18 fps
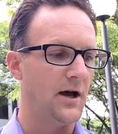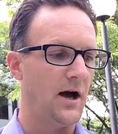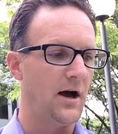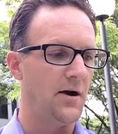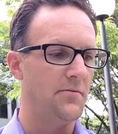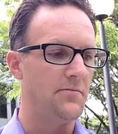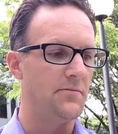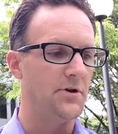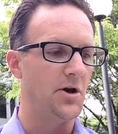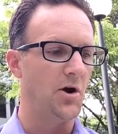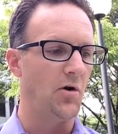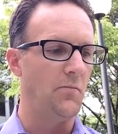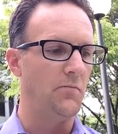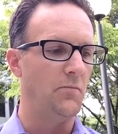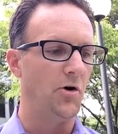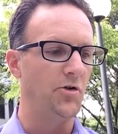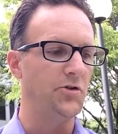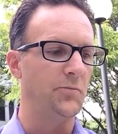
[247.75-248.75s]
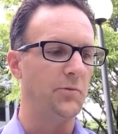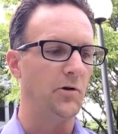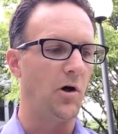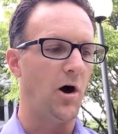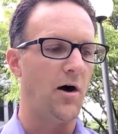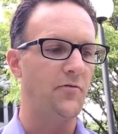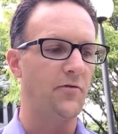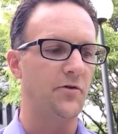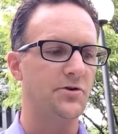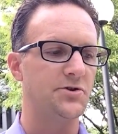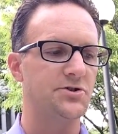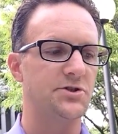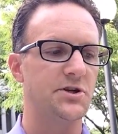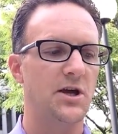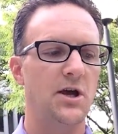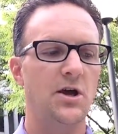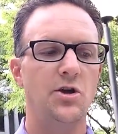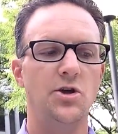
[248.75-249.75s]
Multiple
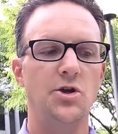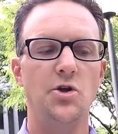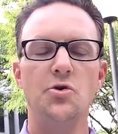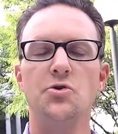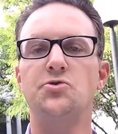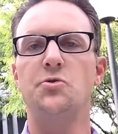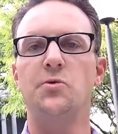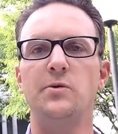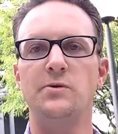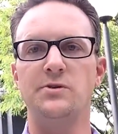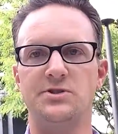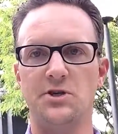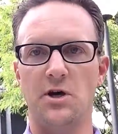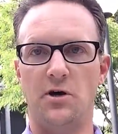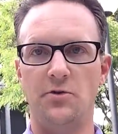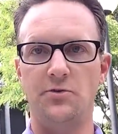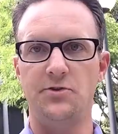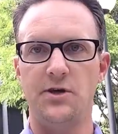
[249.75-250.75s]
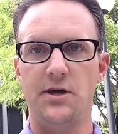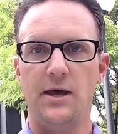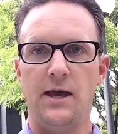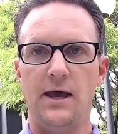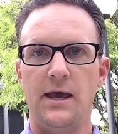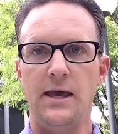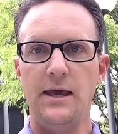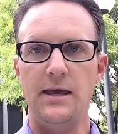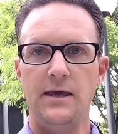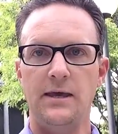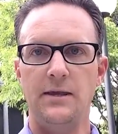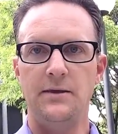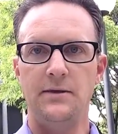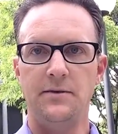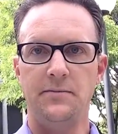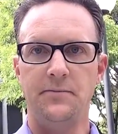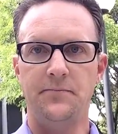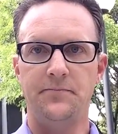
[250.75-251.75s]
offers usually result
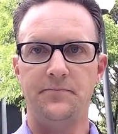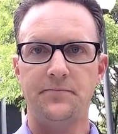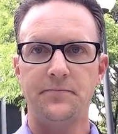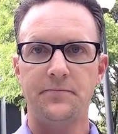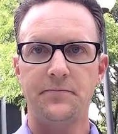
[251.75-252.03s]
in